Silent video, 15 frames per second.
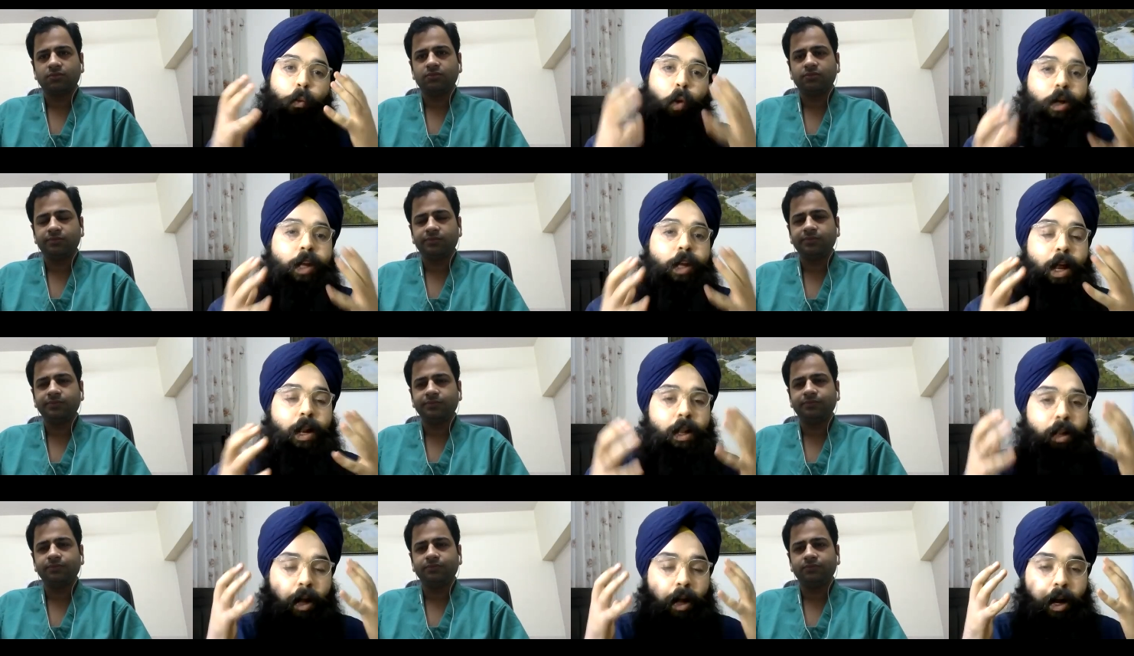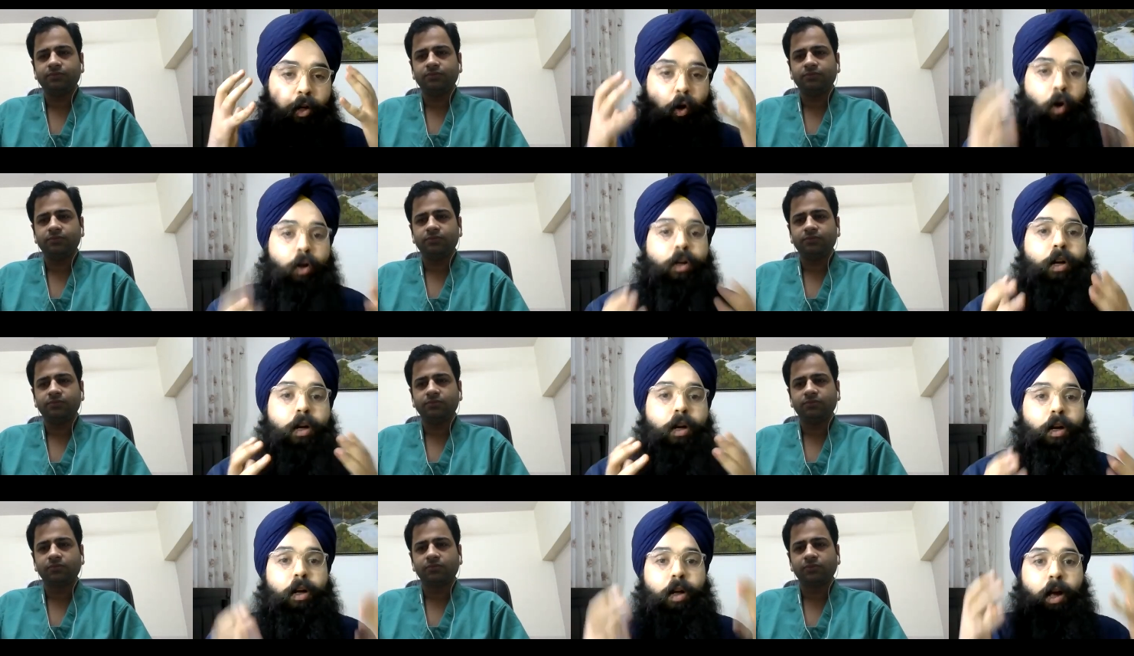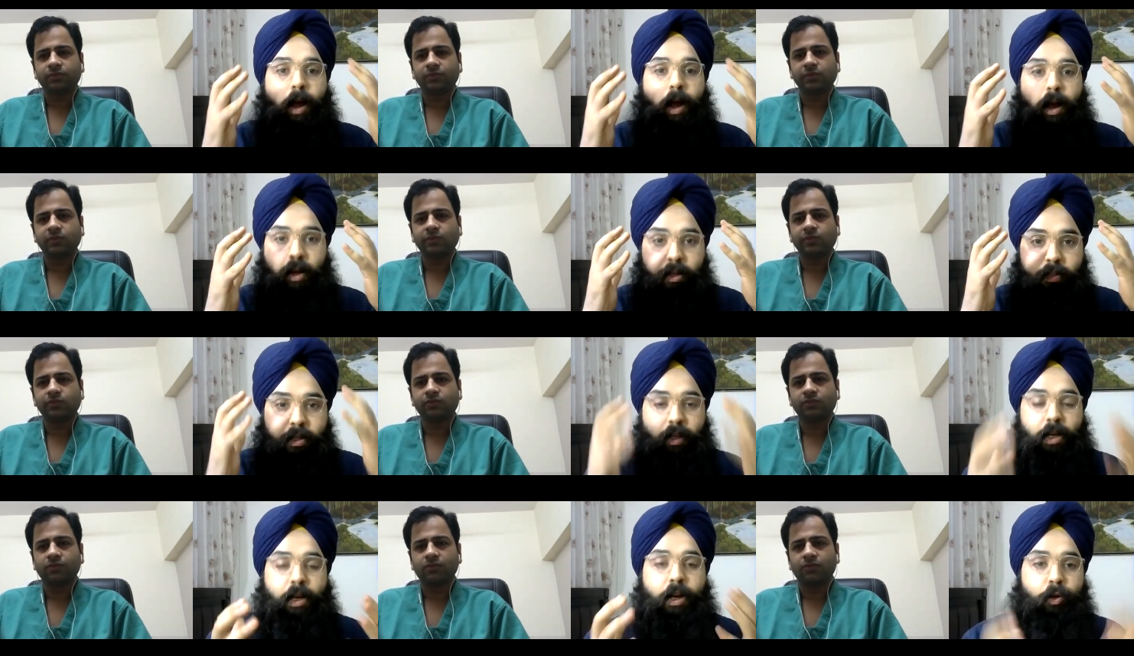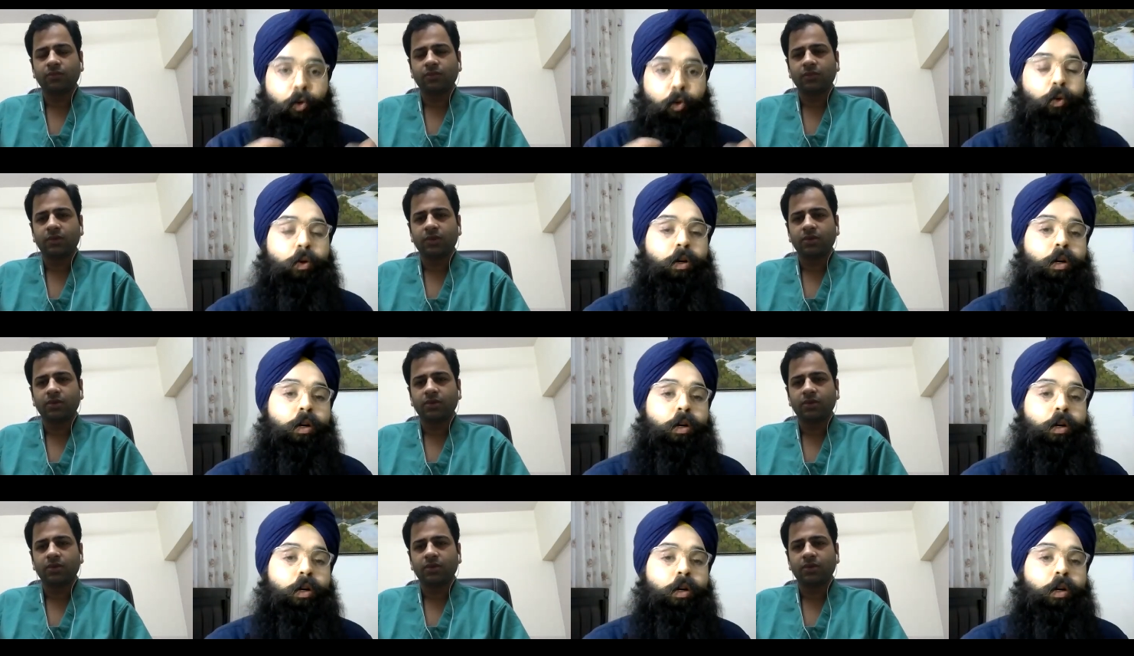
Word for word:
Speaker 1: what can a doctor in his clinic do